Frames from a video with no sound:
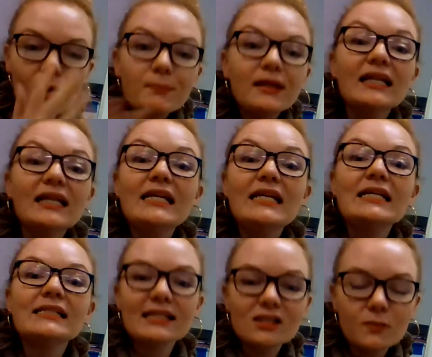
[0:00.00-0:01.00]

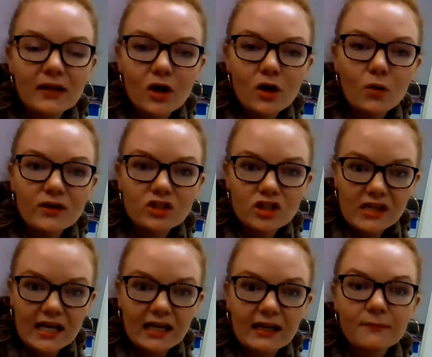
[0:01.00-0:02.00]
Please let me know what you
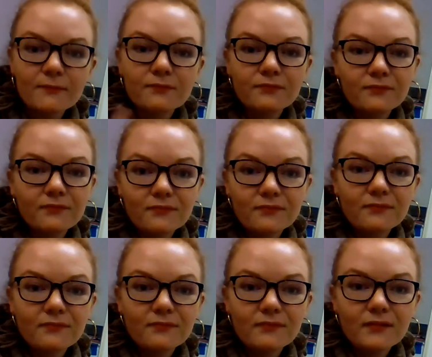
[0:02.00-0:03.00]
think.
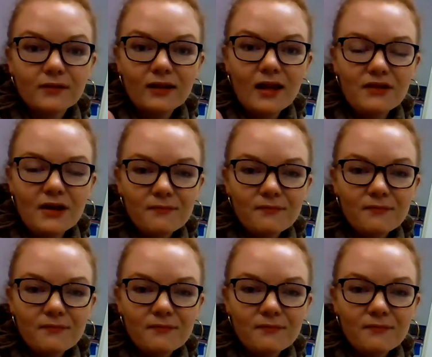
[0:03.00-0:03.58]
Love you.